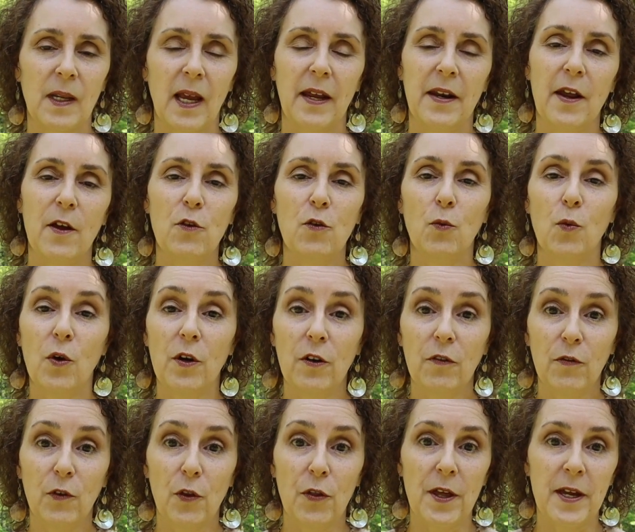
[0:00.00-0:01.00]
Another
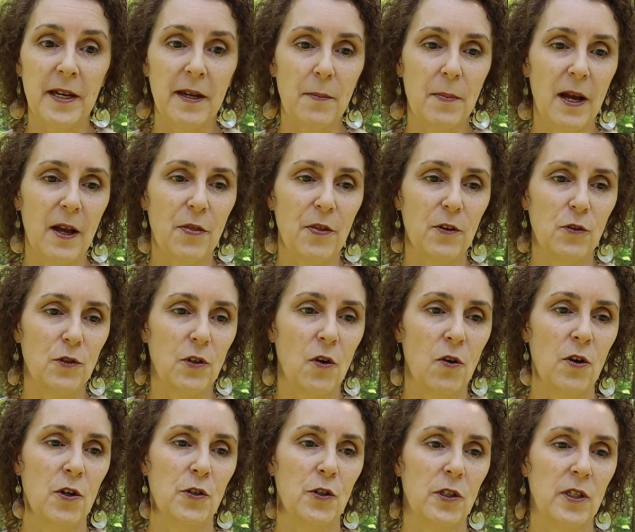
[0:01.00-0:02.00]
wonderful thing about those
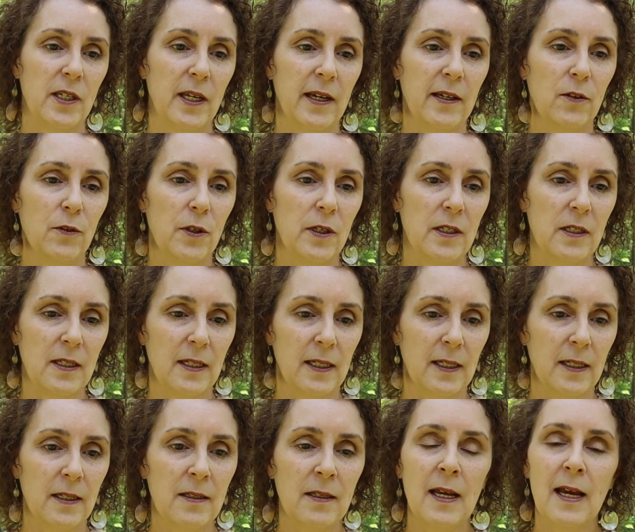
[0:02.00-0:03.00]
orange azaleas
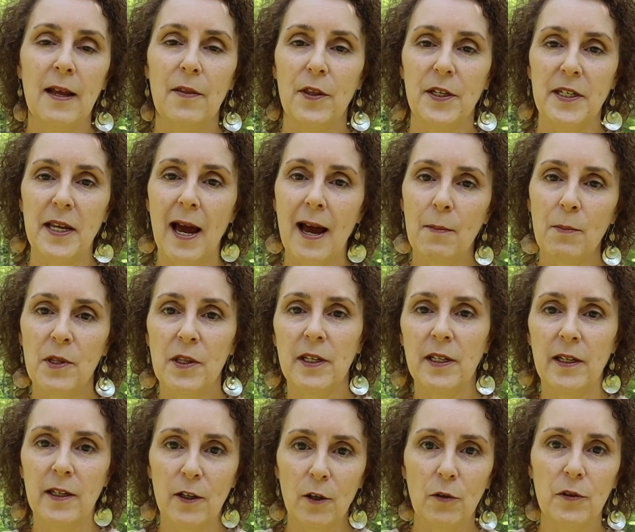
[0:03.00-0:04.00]
is the time of the
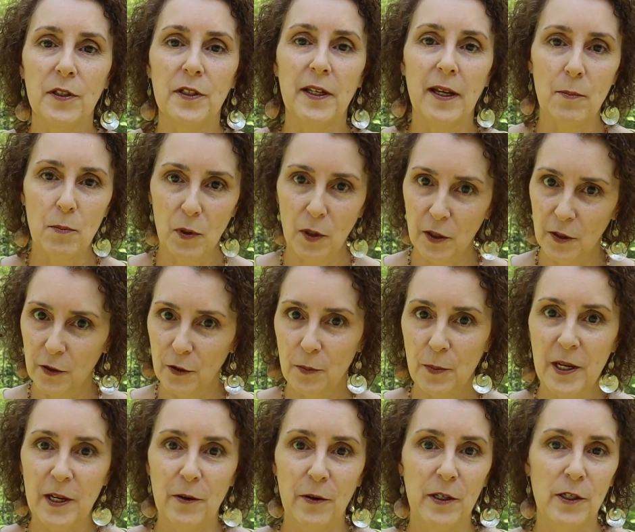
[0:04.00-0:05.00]
year that they bloom
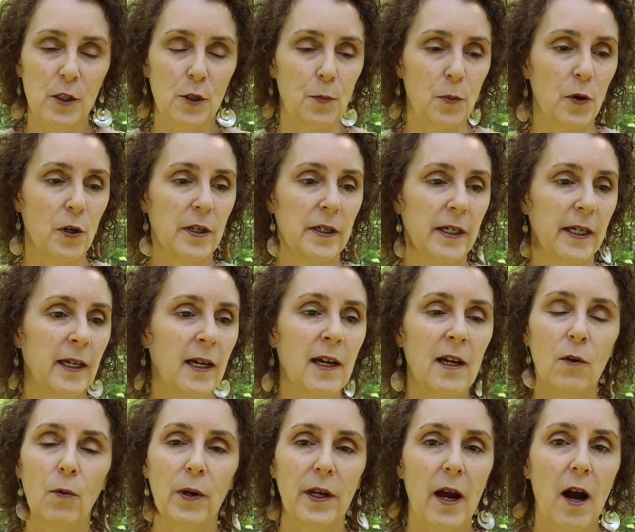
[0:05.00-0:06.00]
here in spring.
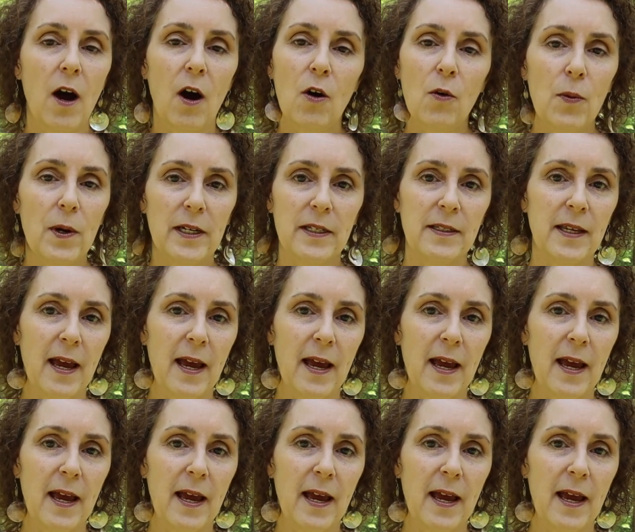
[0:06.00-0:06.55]
We always